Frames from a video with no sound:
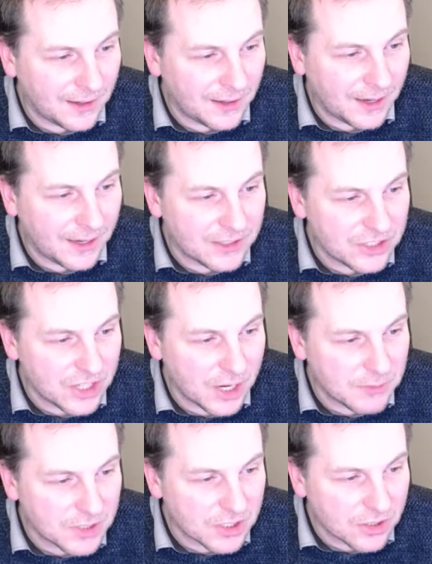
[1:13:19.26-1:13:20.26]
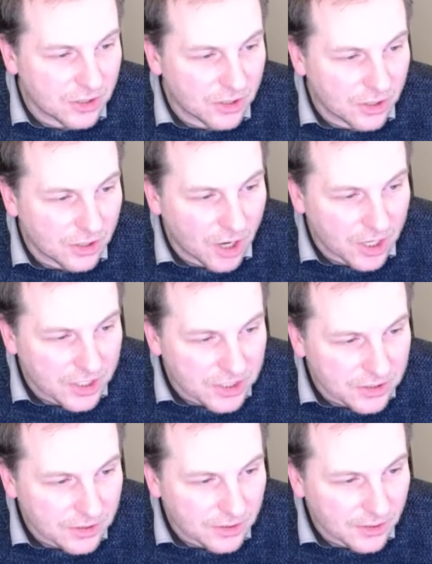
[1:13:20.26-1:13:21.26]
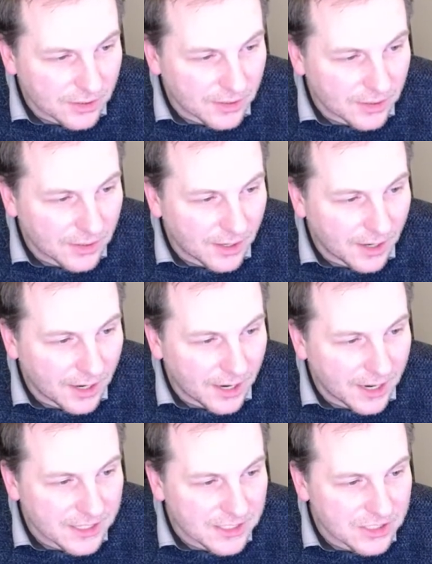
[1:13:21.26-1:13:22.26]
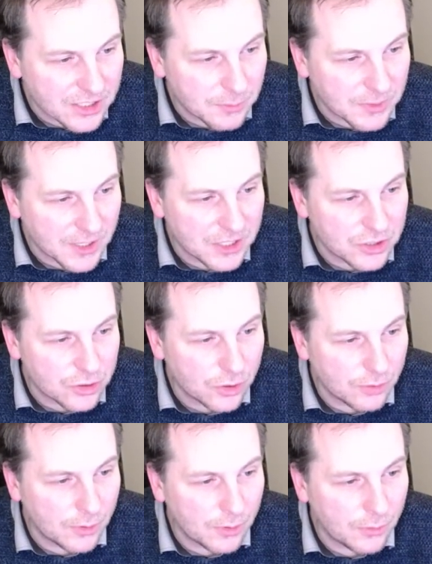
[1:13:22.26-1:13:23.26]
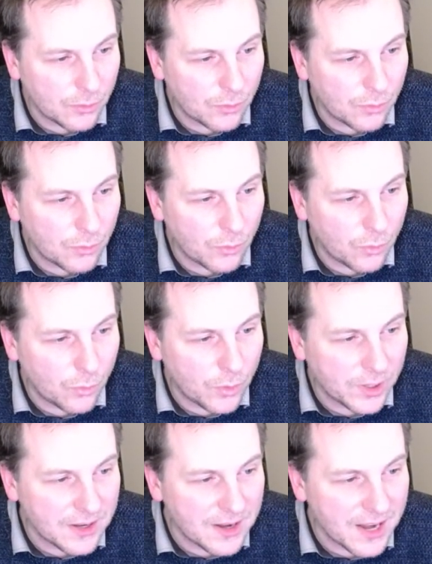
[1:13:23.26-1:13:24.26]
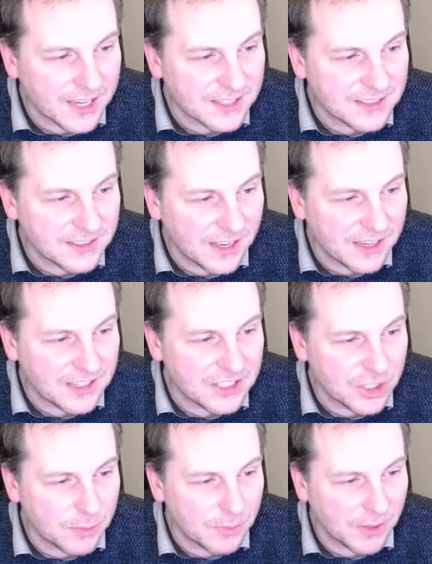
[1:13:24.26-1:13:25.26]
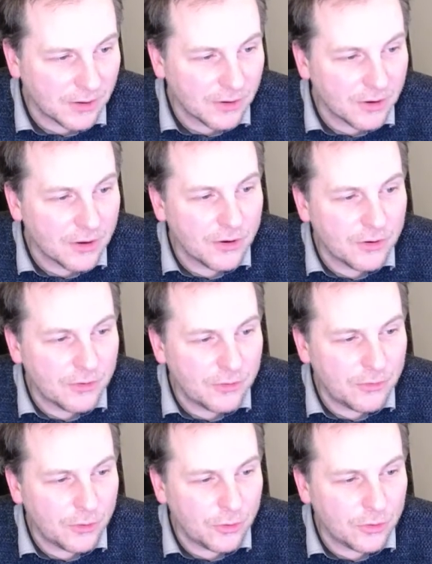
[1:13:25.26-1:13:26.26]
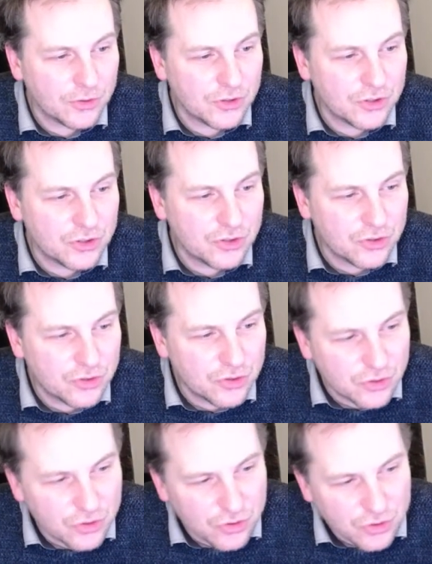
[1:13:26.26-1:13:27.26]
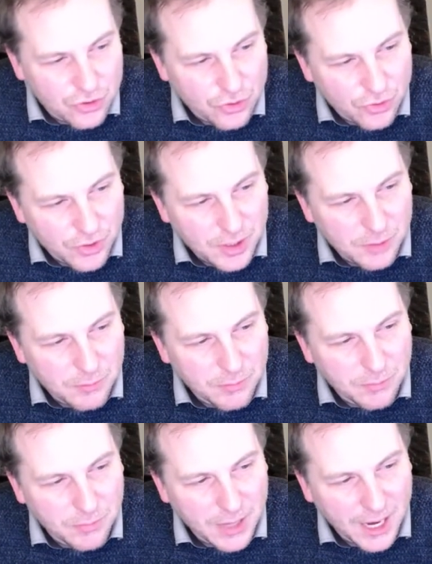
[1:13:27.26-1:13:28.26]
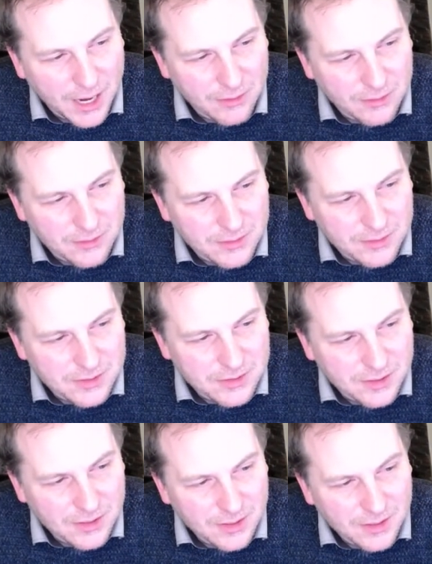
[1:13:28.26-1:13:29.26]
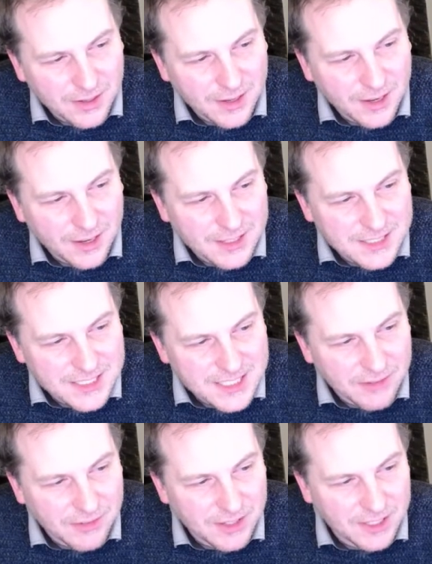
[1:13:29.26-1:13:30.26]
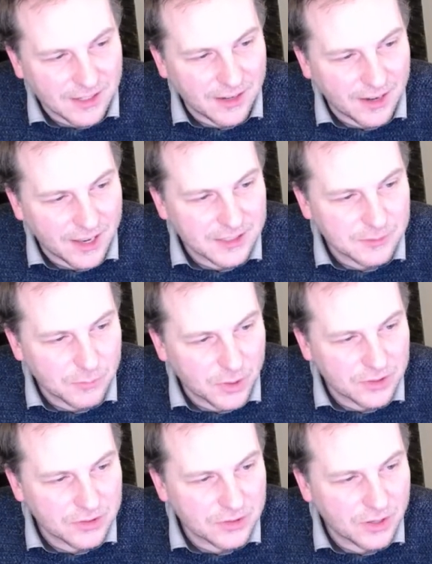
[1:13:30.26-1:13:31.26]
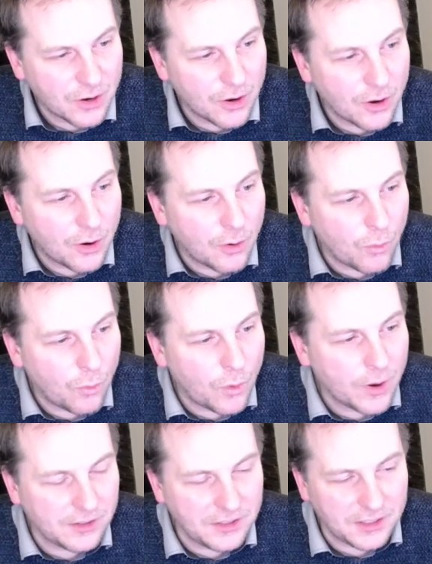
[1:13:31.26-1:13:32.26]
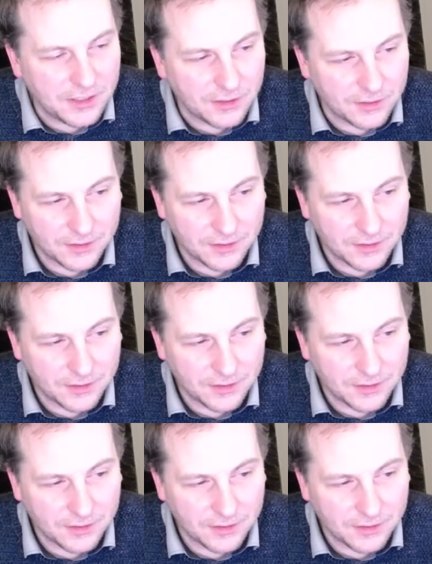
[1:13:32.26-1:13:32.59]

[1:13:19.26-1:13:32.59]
And James Cuts. I shipped a server with next day shipping for £3.70 last month. What a deal.